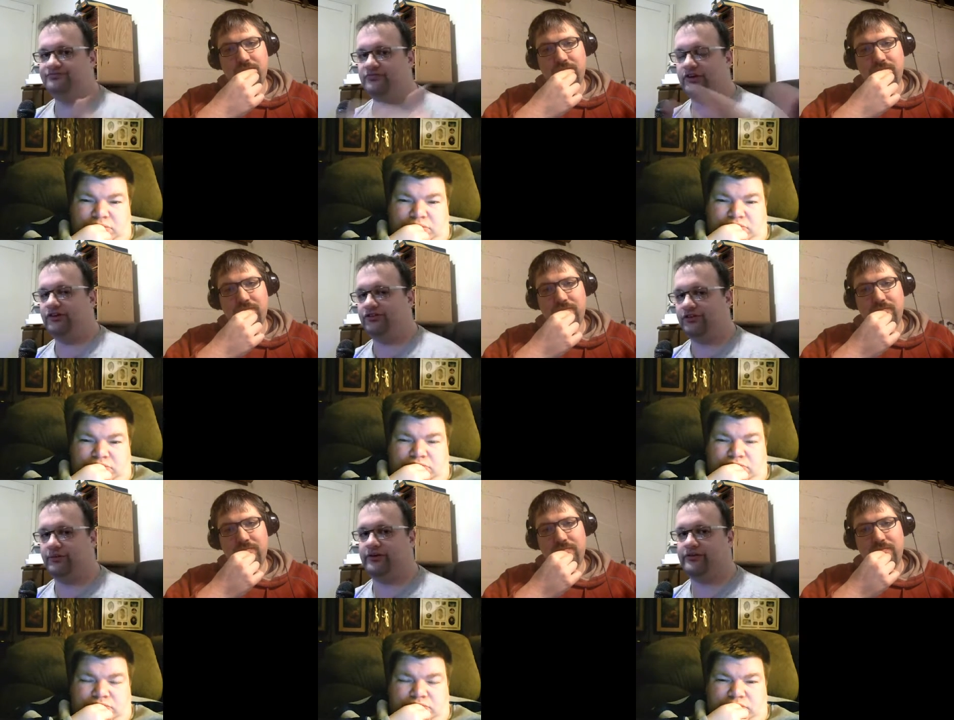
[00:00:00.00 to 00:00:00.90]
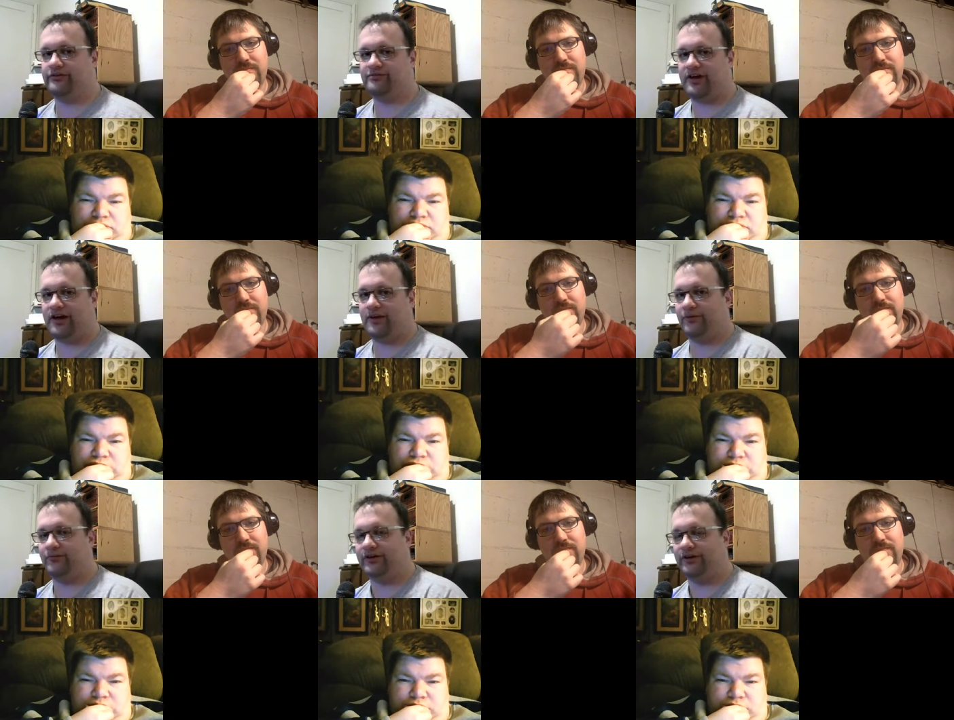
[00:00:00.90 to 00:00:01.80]
Speaker 1: Alicia with
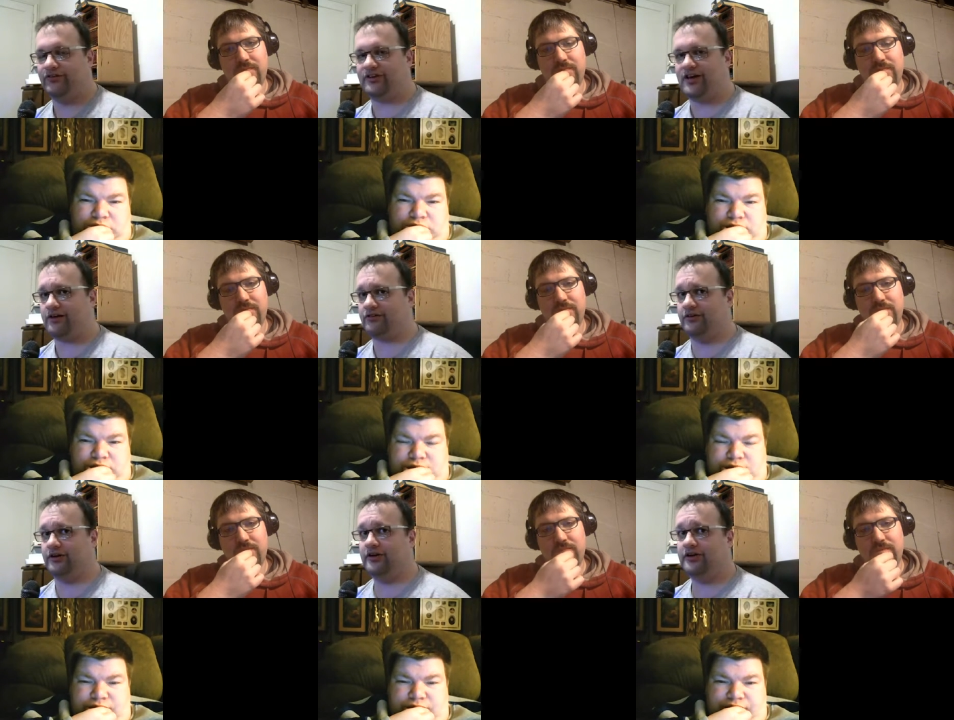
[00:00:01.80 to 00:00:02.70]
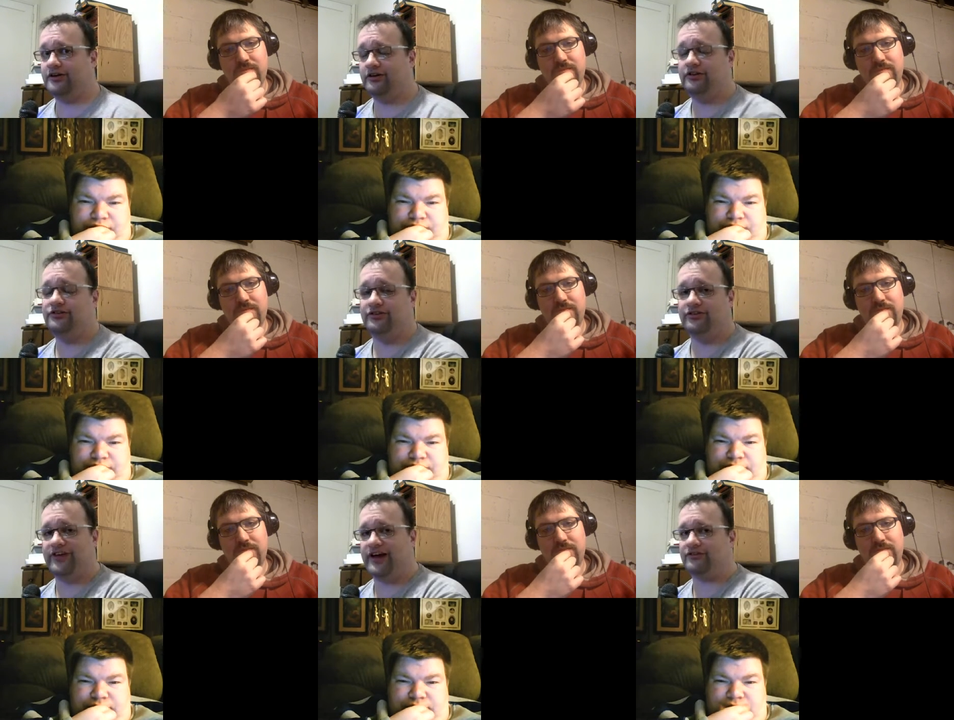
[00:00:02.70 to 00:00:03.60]
Cameron because actually Alicia
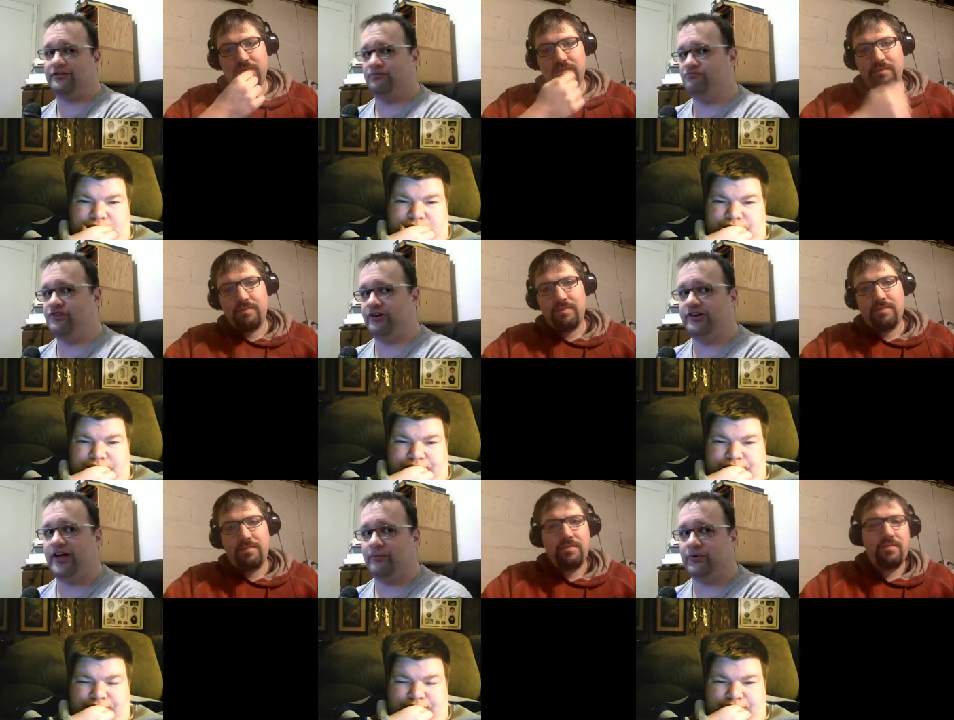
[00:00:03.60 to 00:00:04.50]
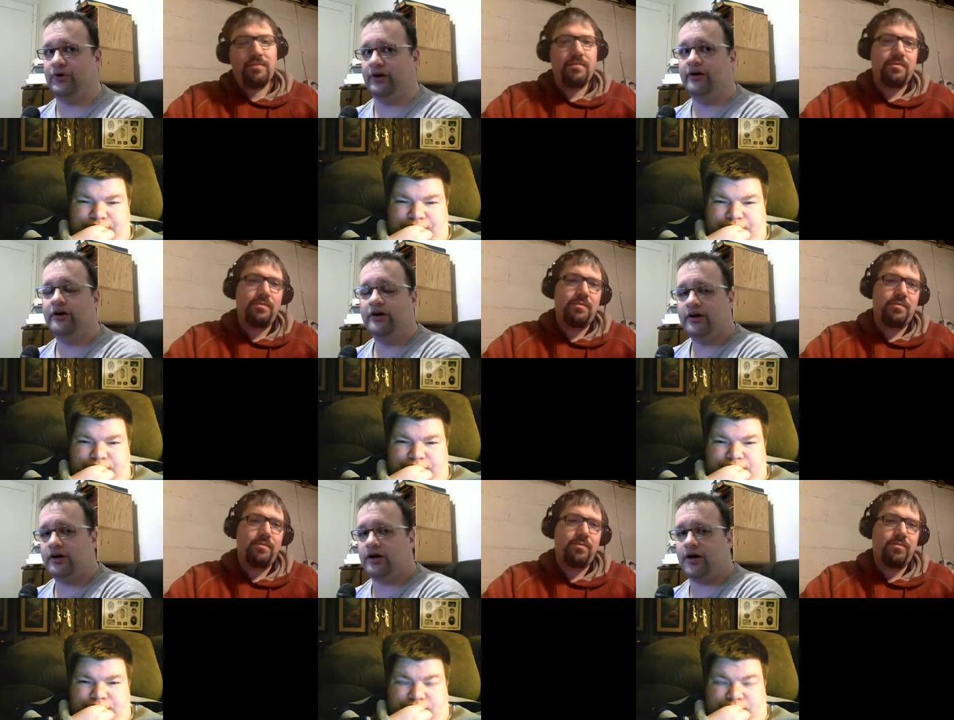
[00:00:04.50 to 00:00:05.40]
is actually really damn good.
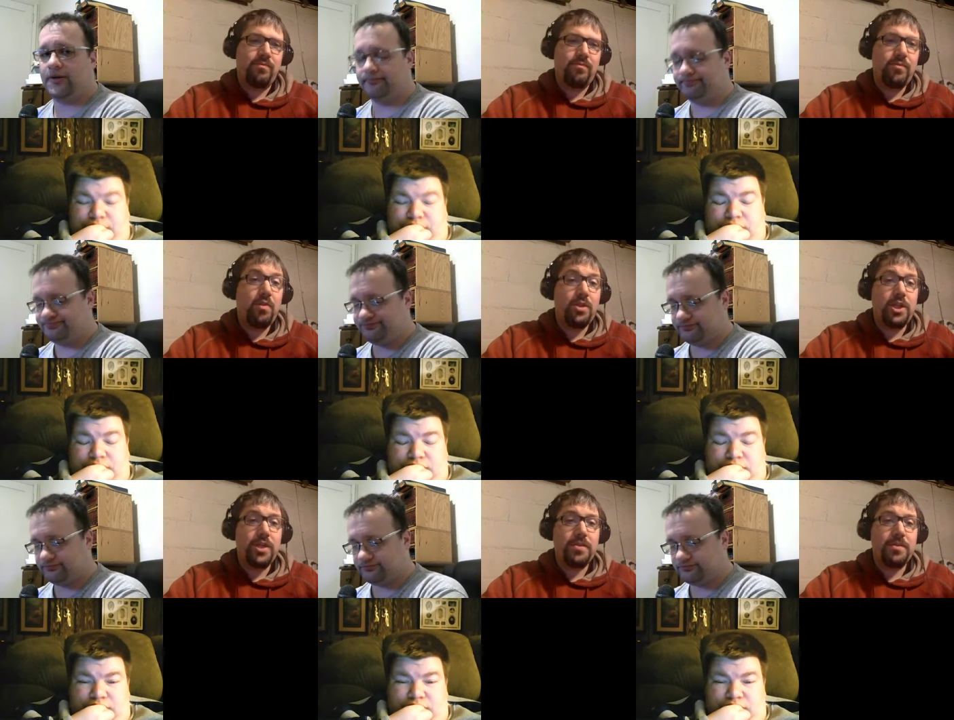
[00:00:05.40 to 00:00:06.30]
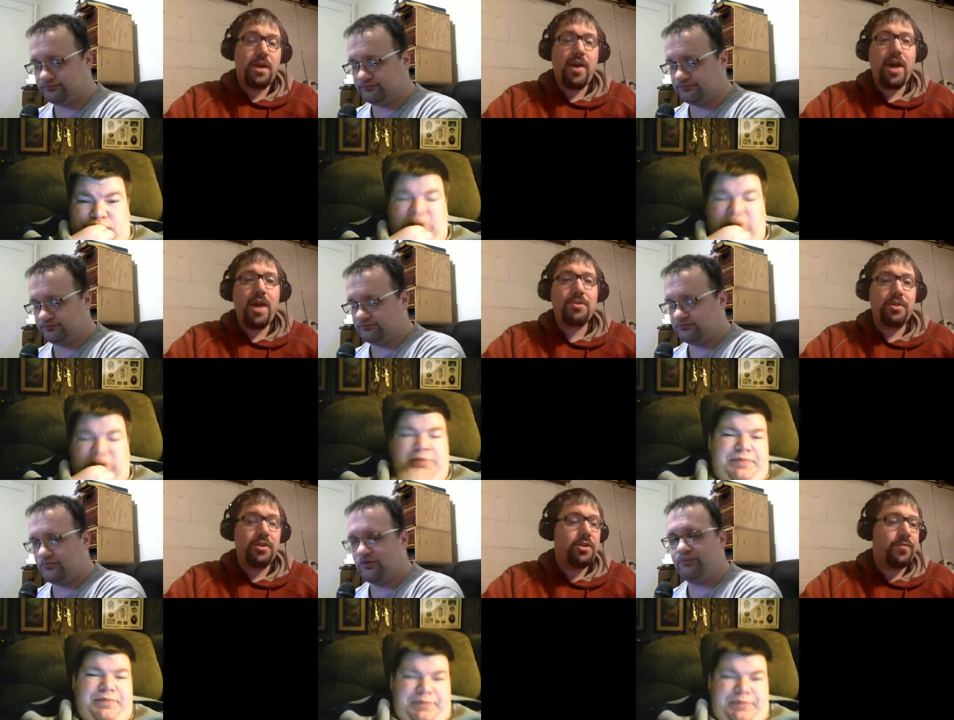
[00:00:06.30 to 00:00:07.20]
Mm-hmm. Um, oh,
Speaker 2: she is A-
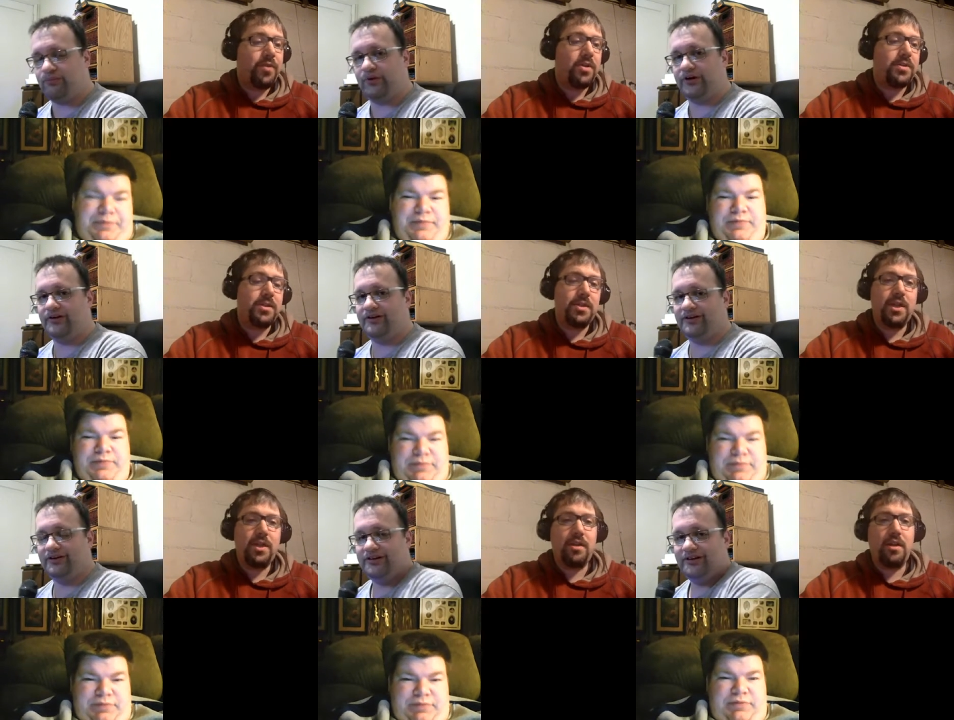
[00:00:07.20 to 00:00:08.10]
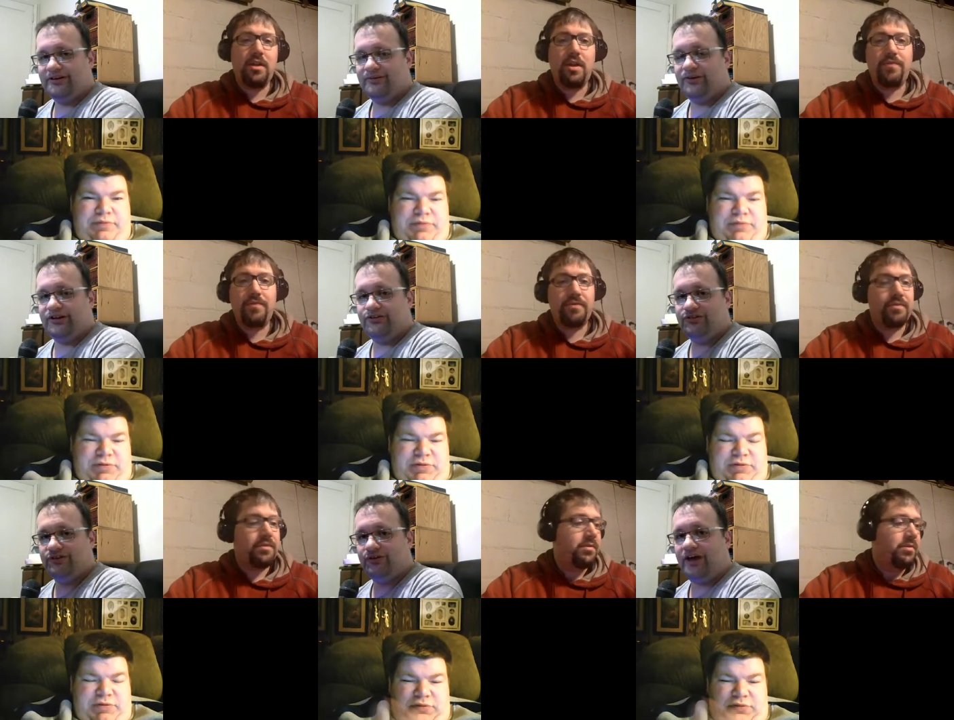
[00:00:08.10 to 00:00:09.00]
absolutely. Alicia Fox but, doesn't get it enough. But you
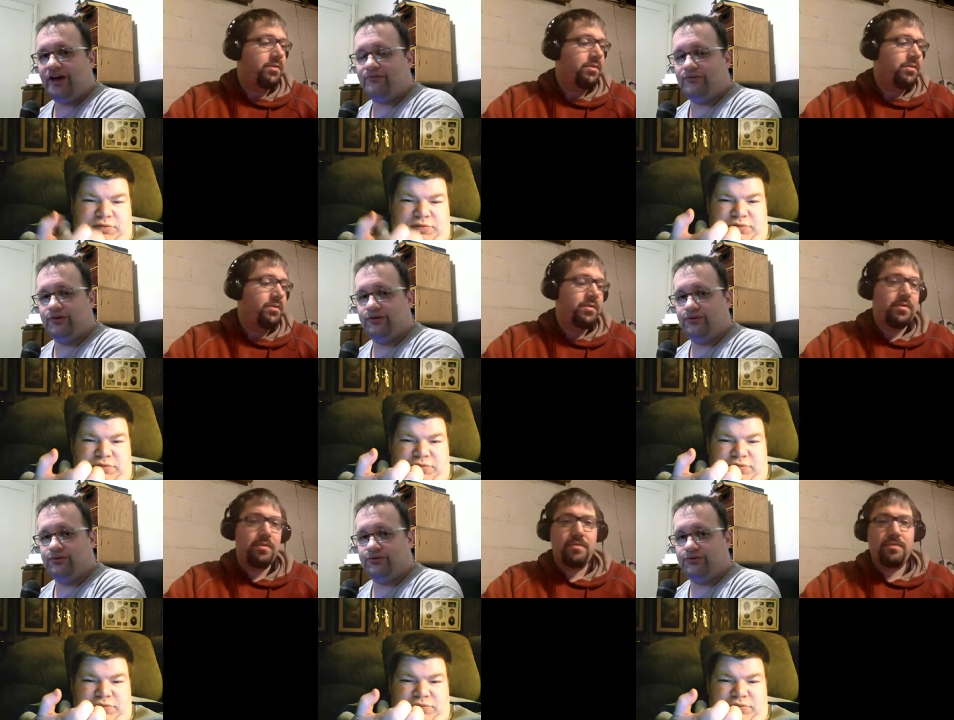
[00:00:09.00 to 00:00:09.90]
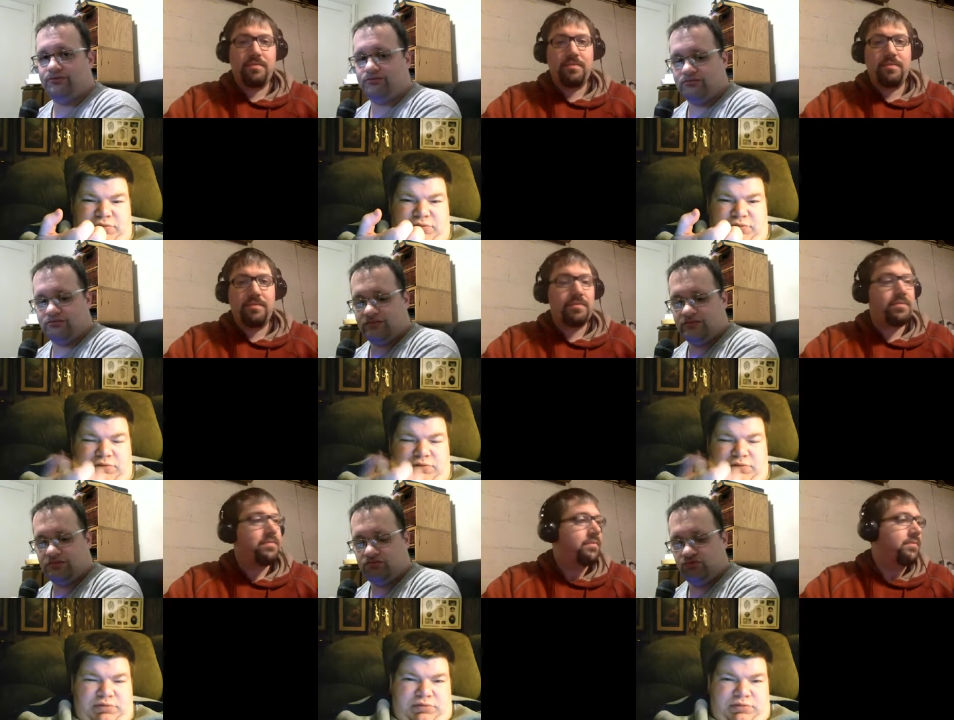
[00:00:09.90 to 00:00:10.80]
Speaker 1: still have those
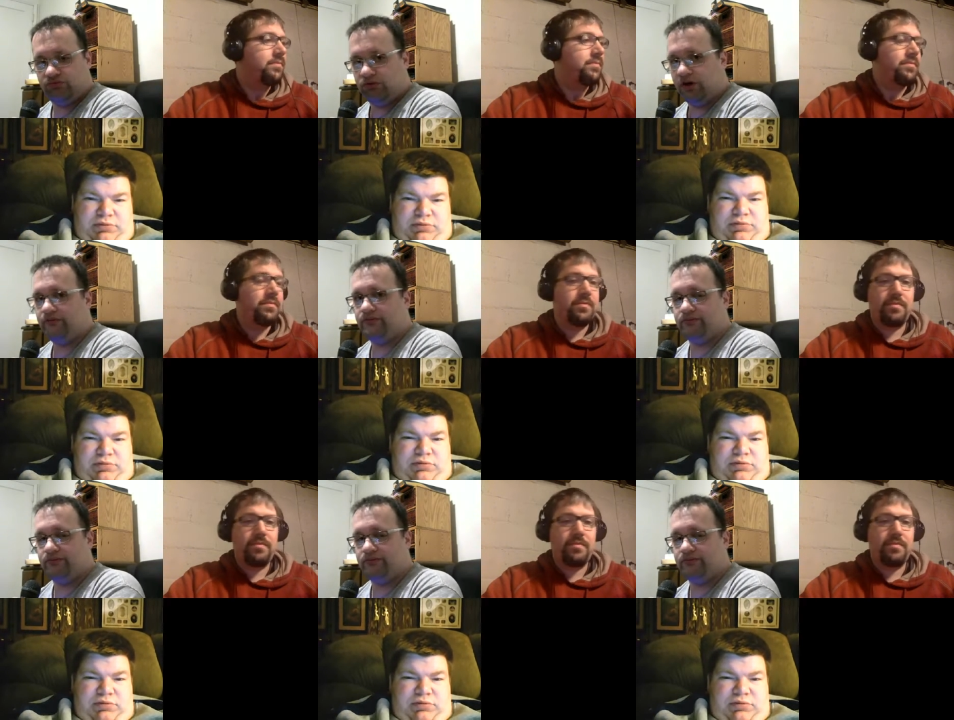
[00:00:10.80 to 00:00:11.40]
run of the